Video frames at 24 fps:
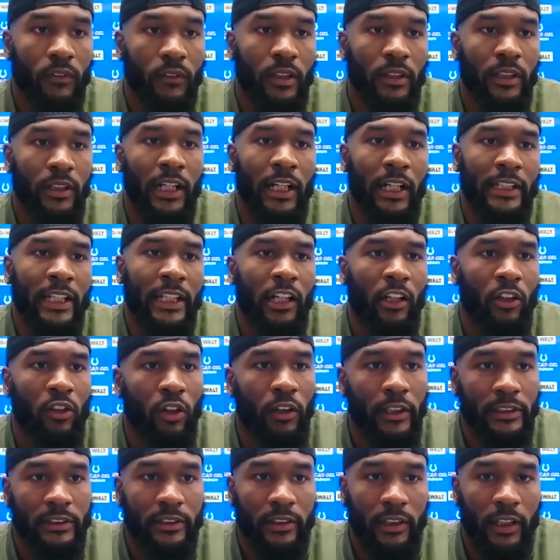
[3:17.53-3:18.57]
Yeah, of
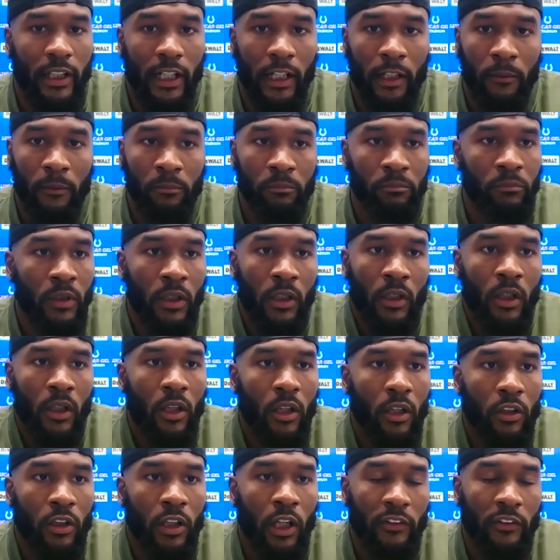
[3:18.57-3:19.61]
course. Things
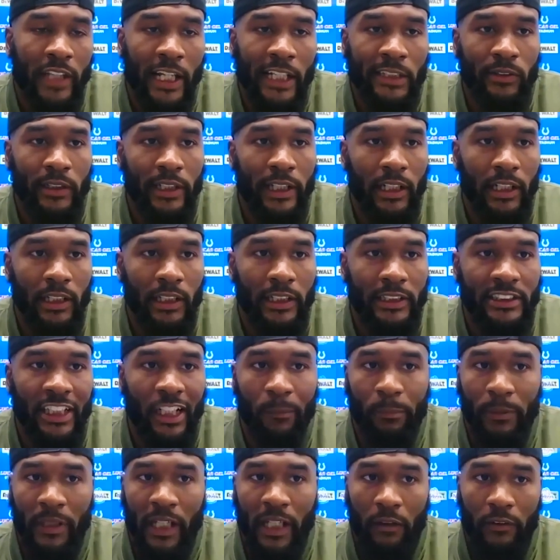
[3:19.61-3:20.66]
are getting a little
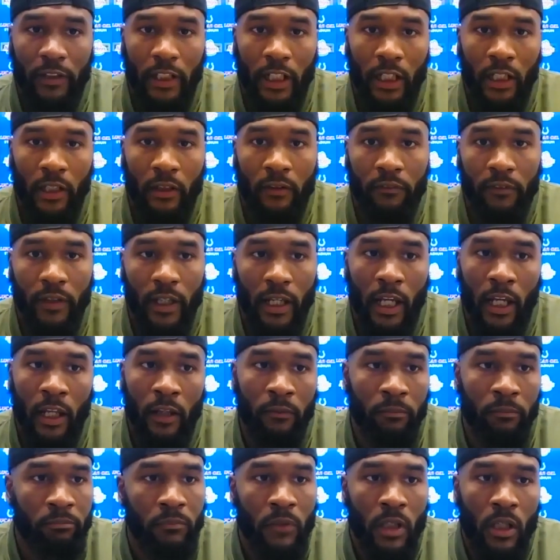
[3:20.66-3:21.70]
chippy out there.
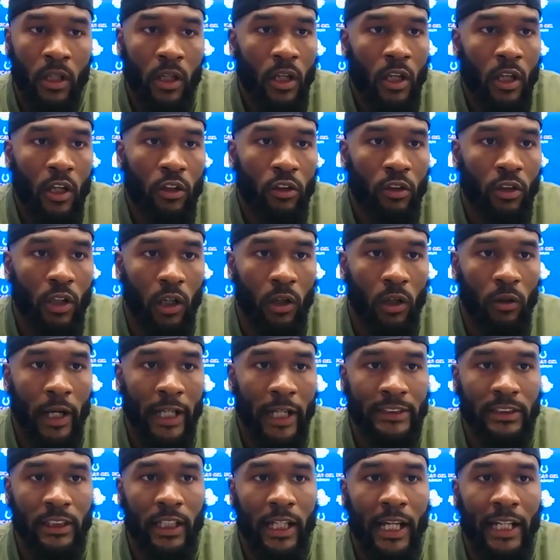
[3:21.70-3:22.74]
And,
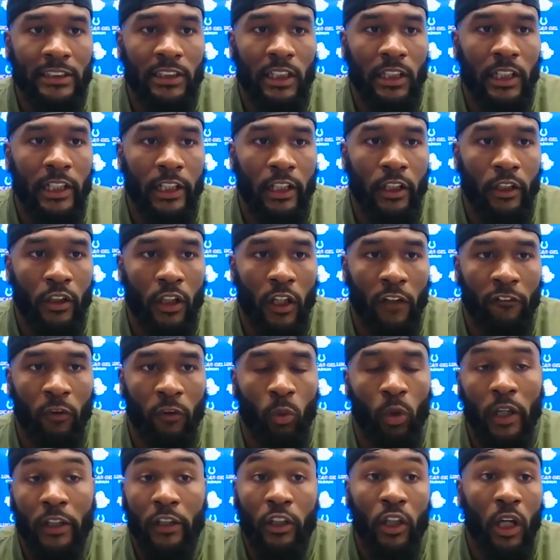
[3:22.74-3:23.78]
as a leader, for
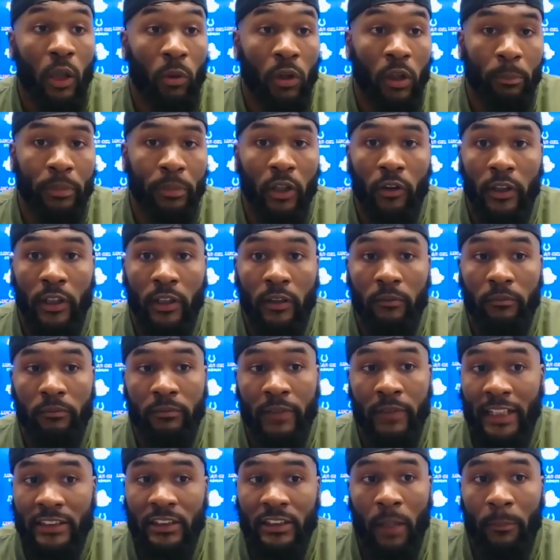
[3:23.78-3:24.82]
one, you don't want a penalty.
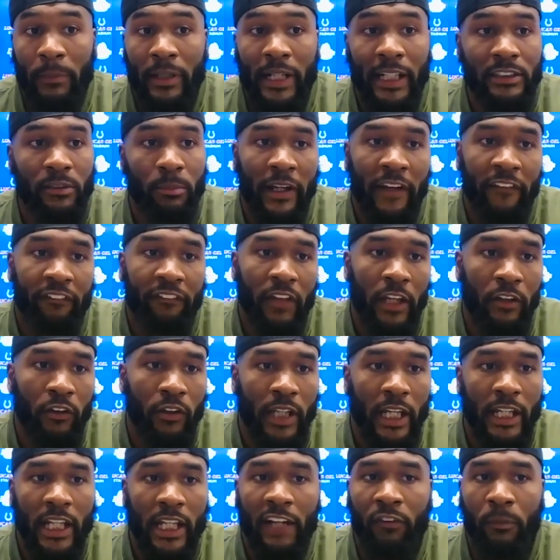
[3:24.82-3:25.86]
That's the main thing. You
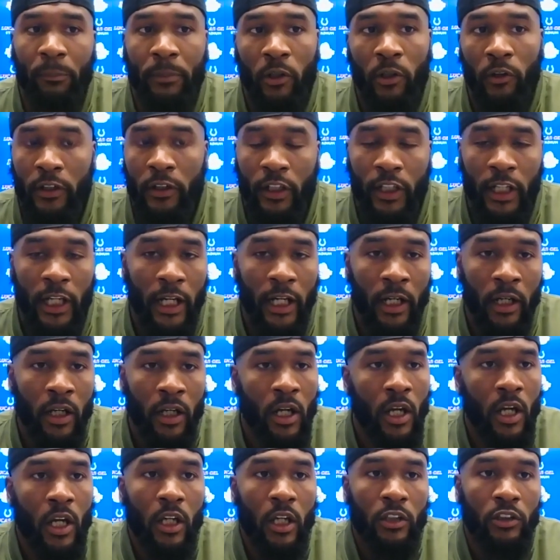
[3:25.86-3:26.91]
can't have a penalty there.
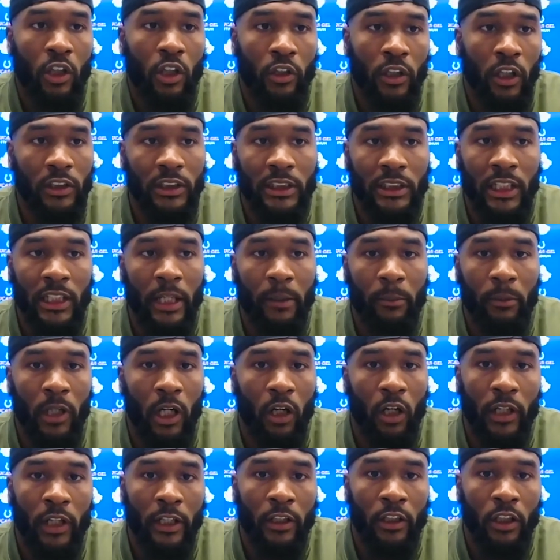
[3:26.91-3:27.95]
So, just letting them know
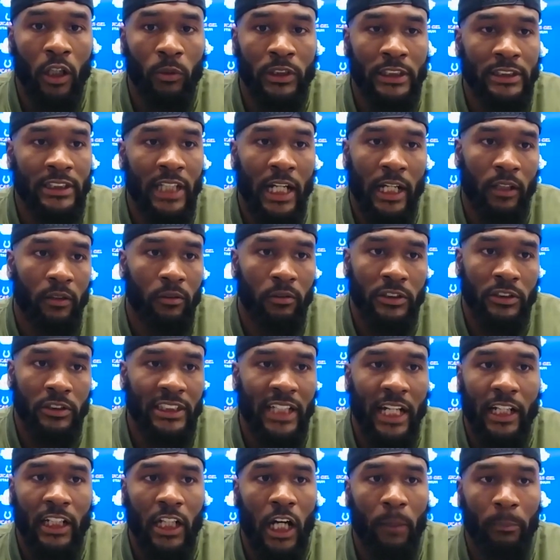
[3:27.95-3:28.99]
that, we just
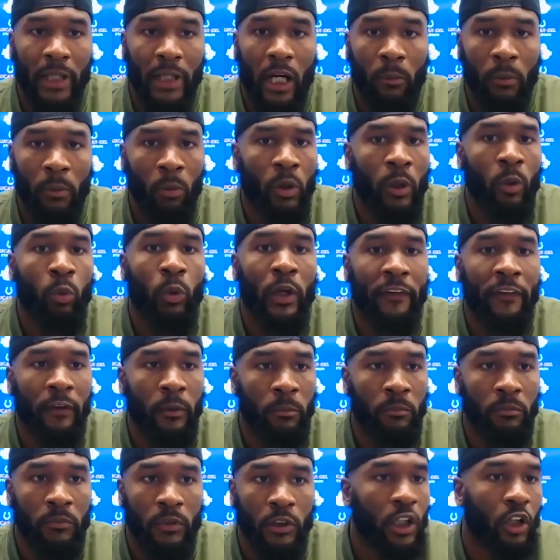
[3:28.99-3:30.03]
gotta calm down. And we're with
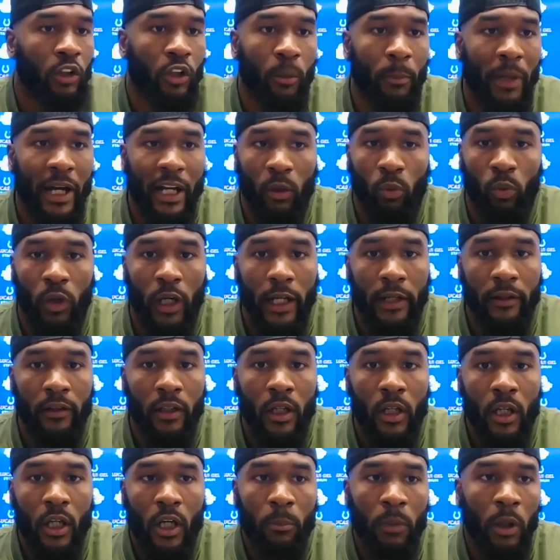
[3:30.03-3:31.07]
them, no matter what.
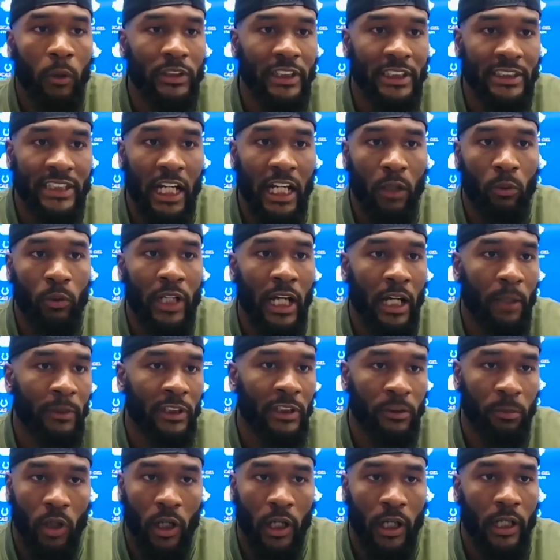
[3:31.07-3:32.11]
But we gotta be
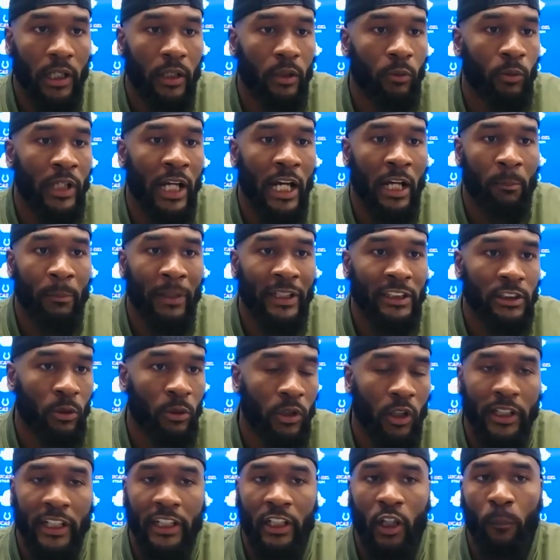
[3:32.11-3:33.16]
smart. We gotta make sure we
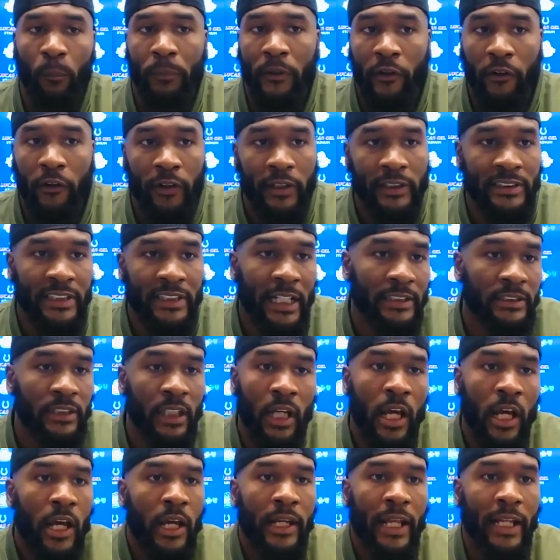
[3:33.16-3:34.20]
don't get no penalties. And that's
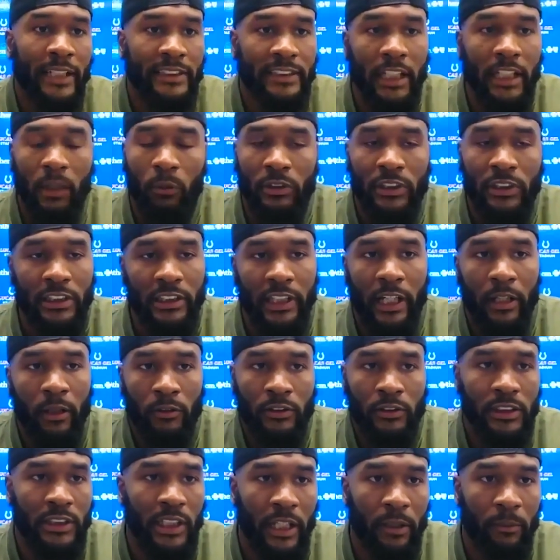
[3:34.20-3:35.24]
it. I'll
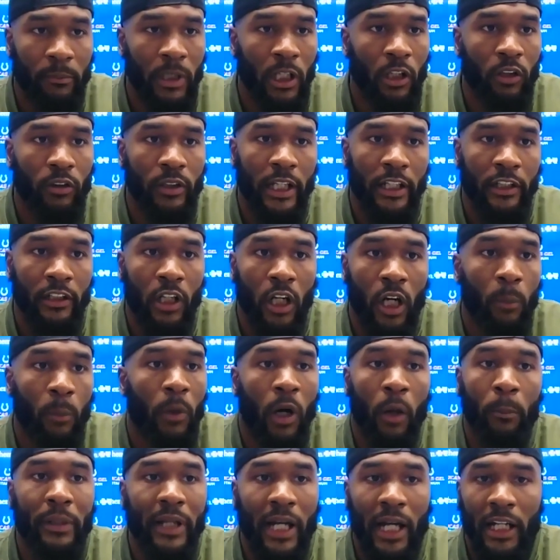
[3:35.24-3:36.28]
just let them know that,
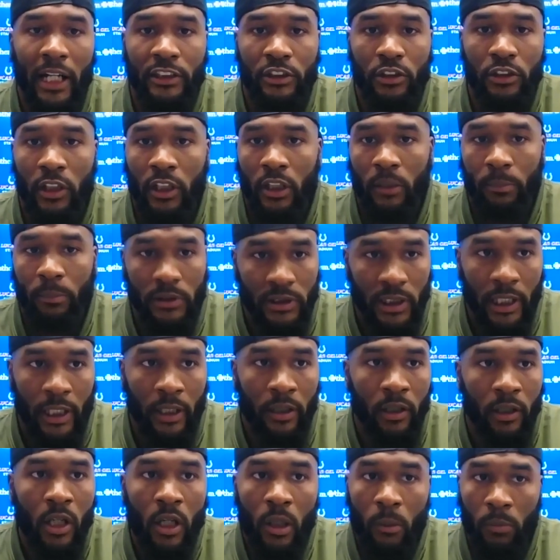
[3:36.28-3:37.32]
I'm behind you 100%,
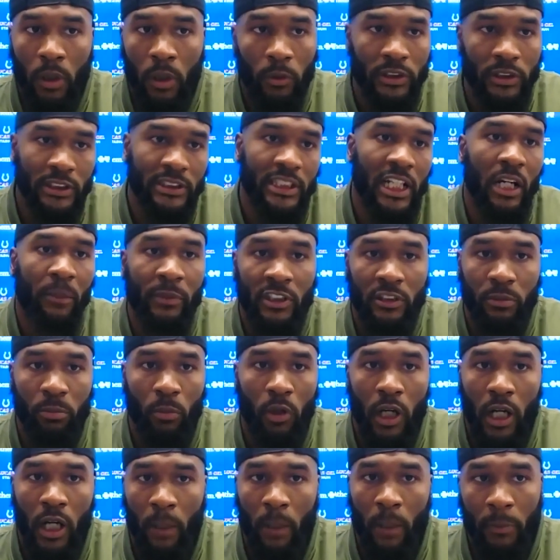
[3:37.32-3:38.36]
but we just gotta be
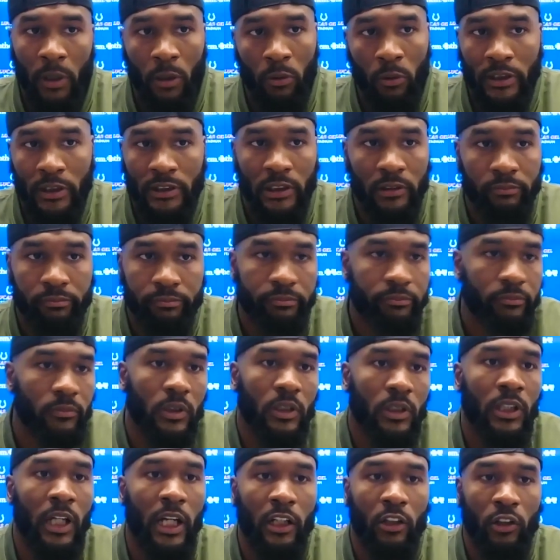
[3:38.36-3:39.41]
smart. I mean, it wasn't
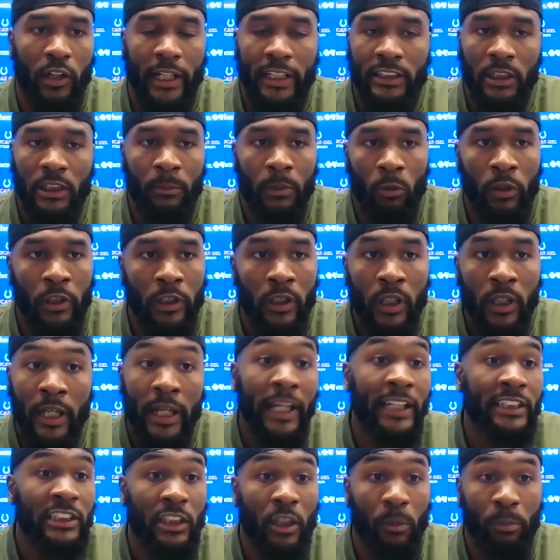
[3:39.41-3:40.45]
nothing crazy. I mean,
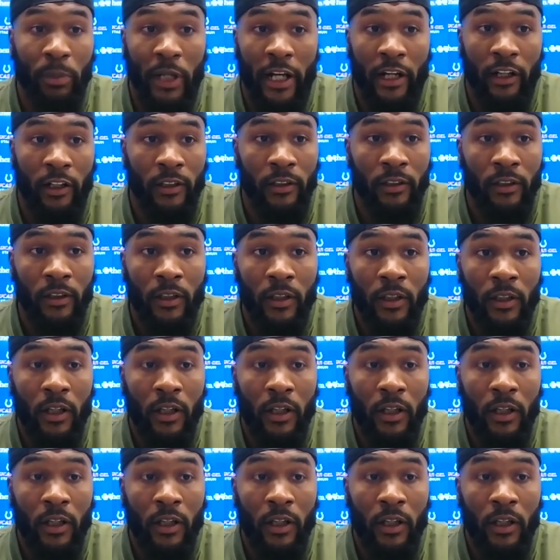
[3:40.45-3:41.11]
he's a competitor.